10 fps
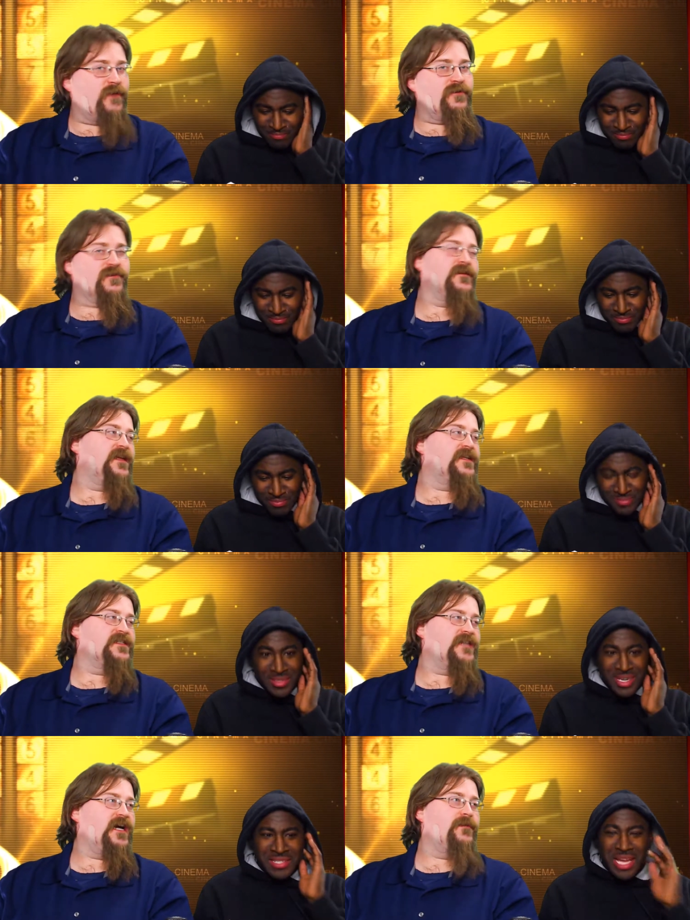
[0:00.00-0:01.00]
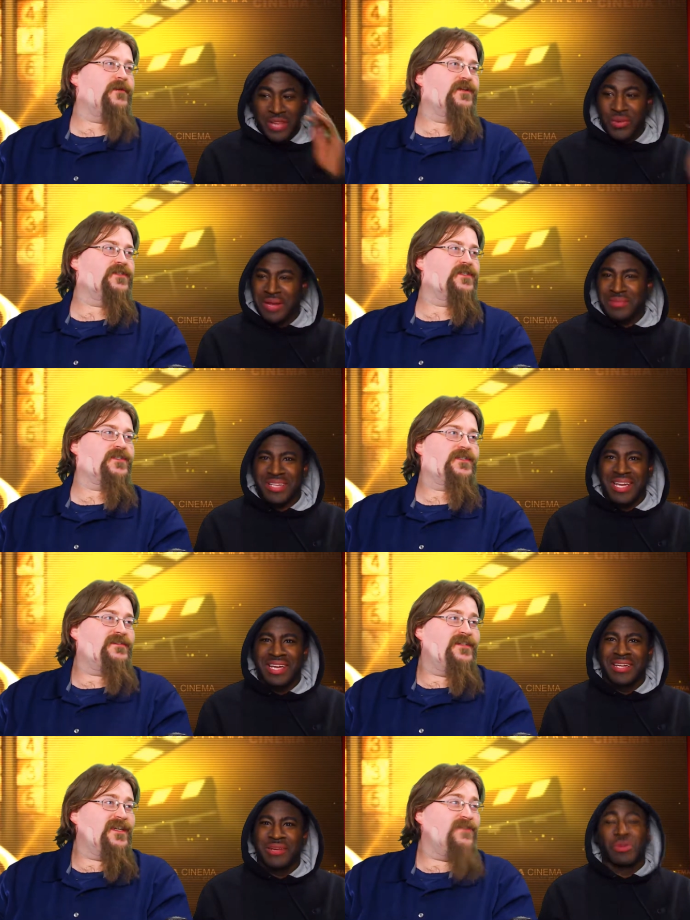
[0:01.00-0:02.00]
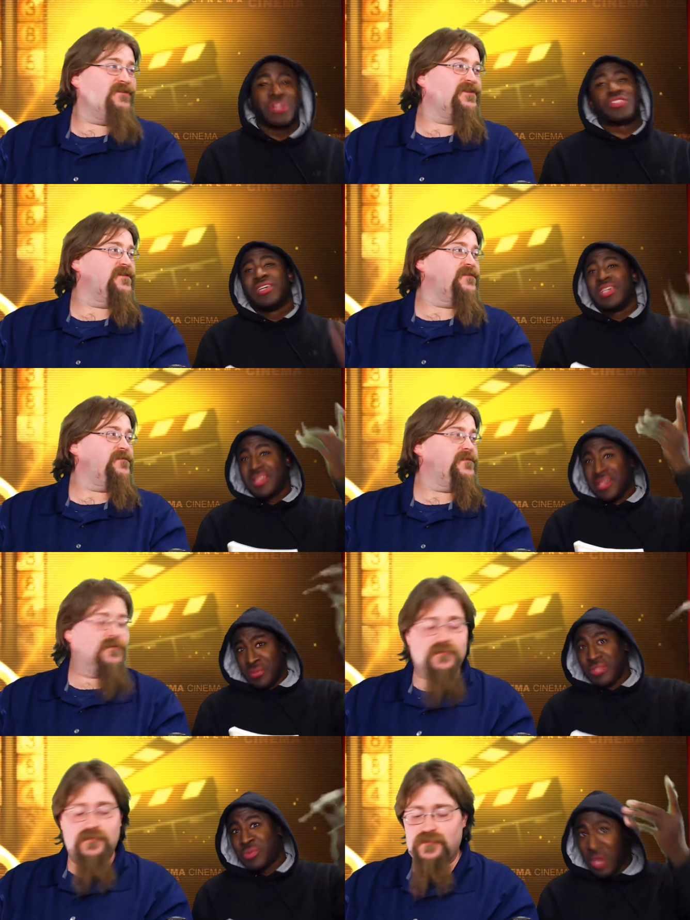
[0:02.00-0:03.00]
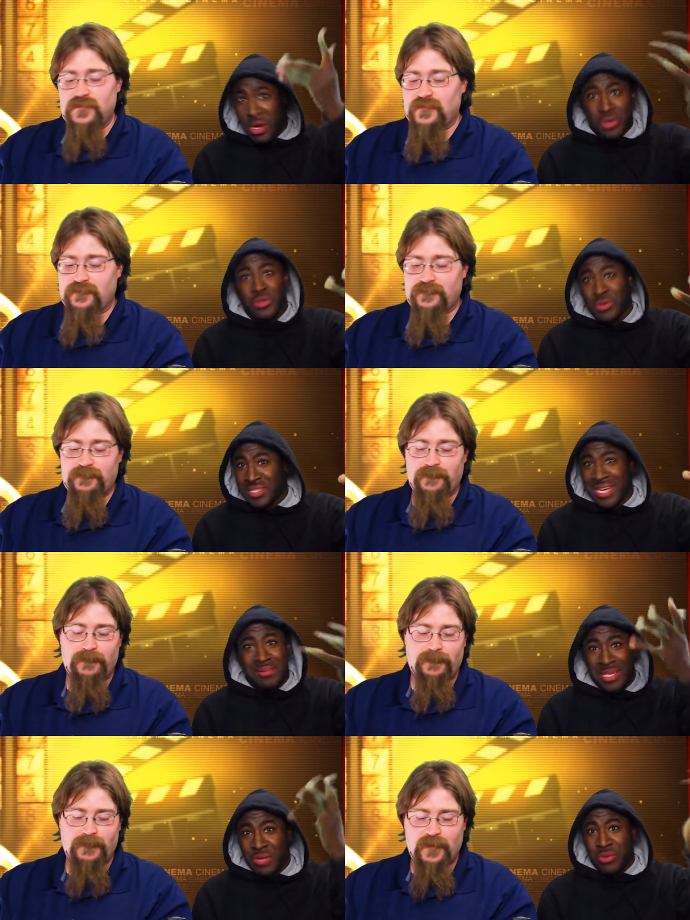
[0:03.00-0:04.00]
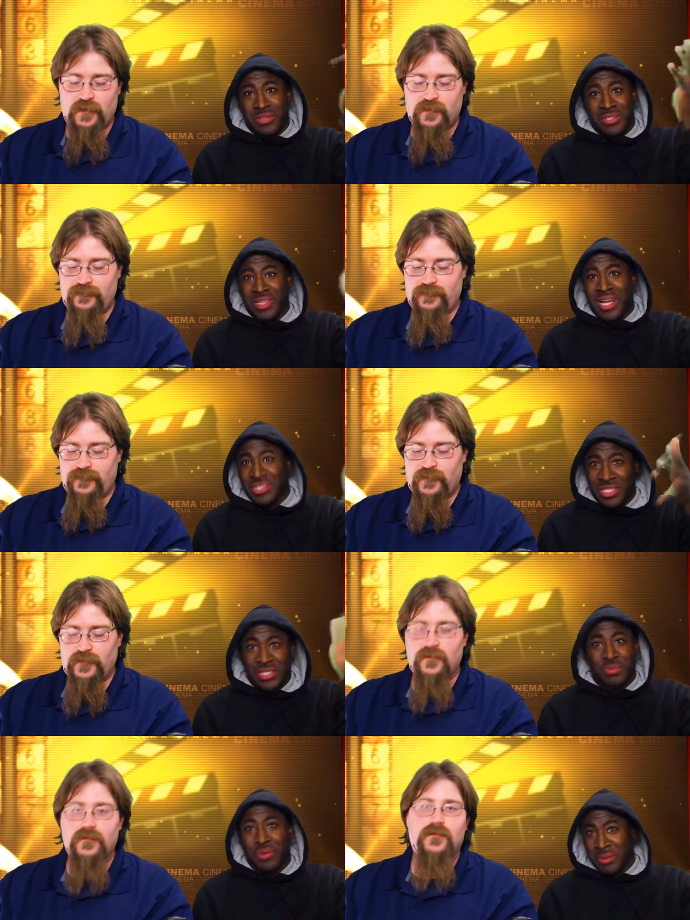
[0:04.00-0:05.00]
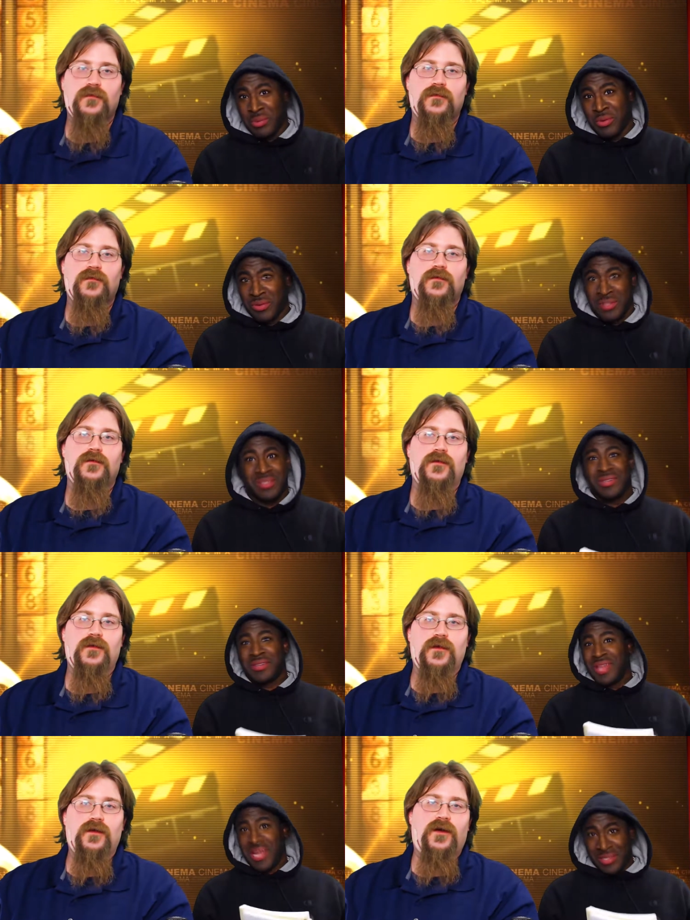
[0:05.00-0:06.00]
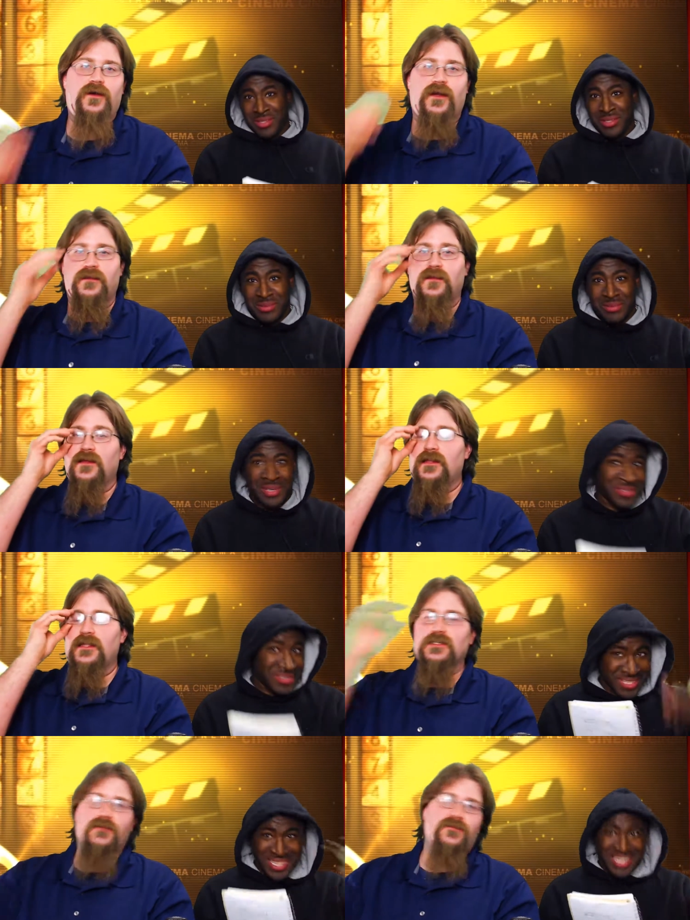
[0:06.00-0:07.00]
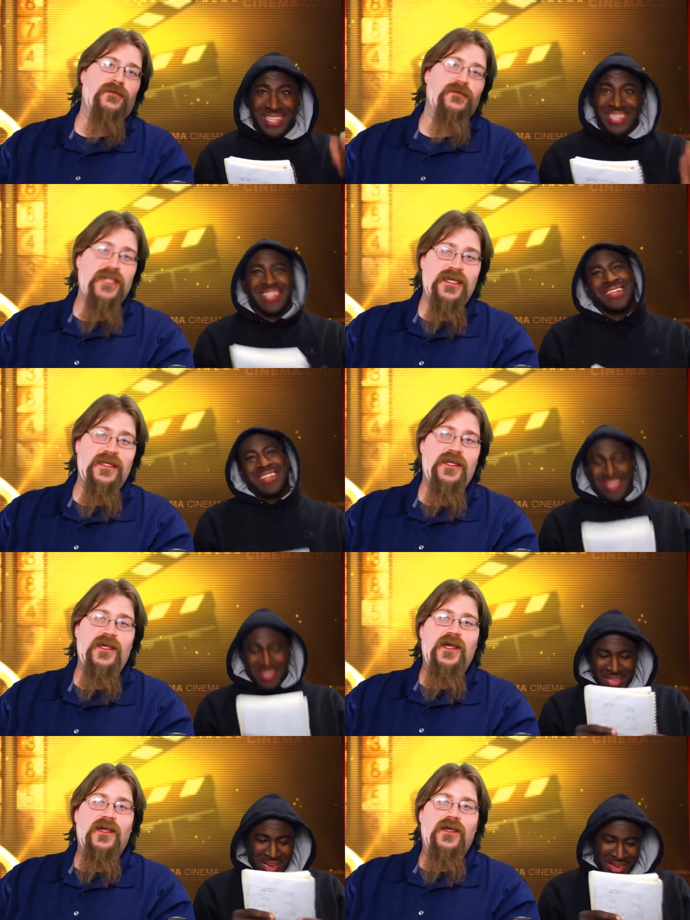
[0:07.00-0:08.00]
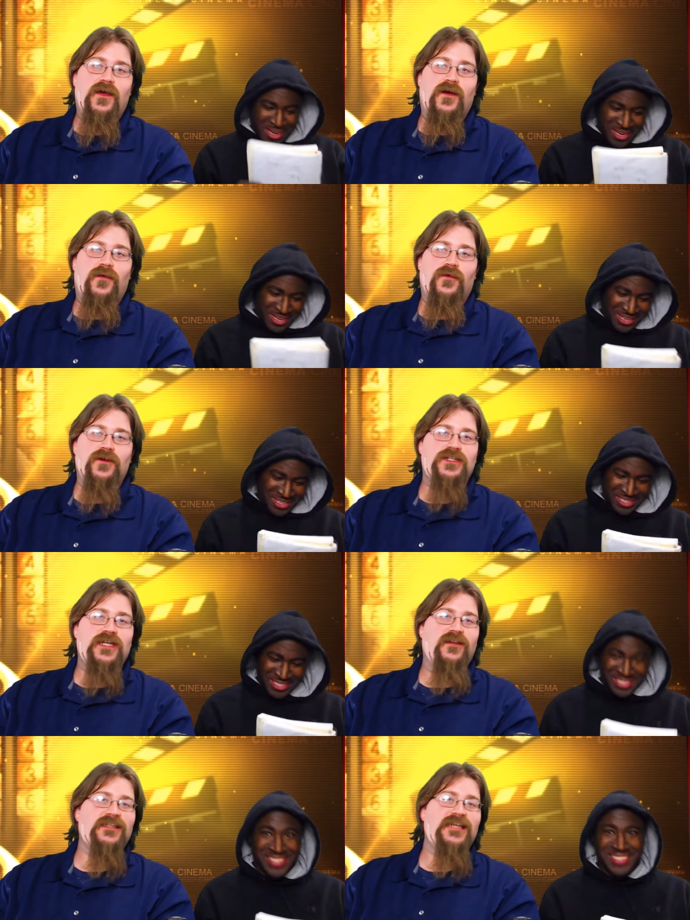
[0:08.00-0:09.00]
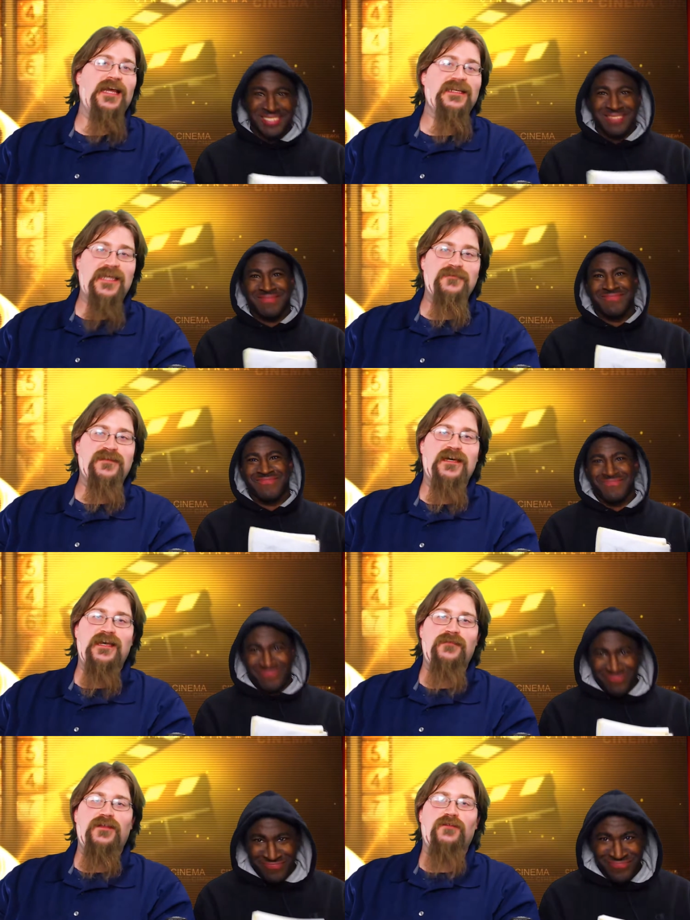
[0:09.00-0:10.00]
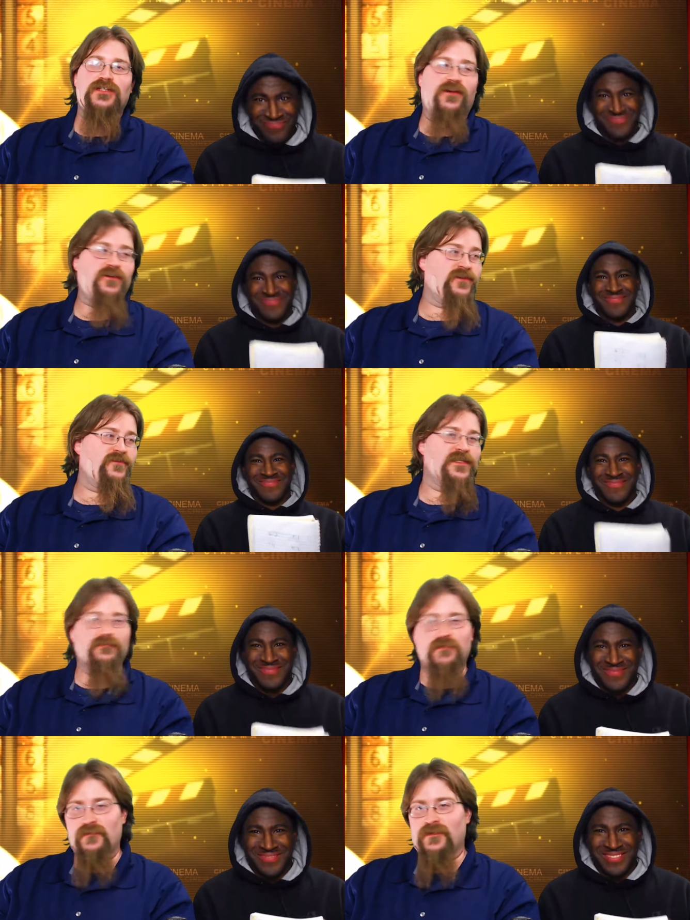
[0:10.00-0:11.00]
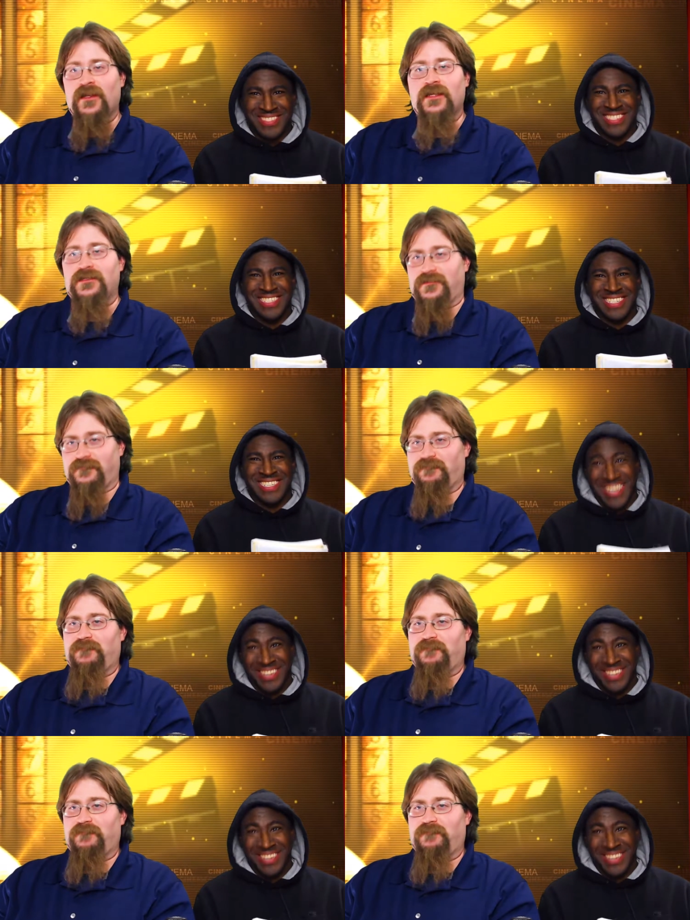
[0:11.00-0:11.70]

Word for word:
Speaker 1: your expectations down. And that's what I'm saying. Which that, which we are going to do a top ten worst slash disappointment movies next.
Speaker 2: All right, but let's start off with number ten. Yeah, we're gonna say it at the exact same time, and then we stare at each other in disappointment and hate.
Speaker 1: Yeah.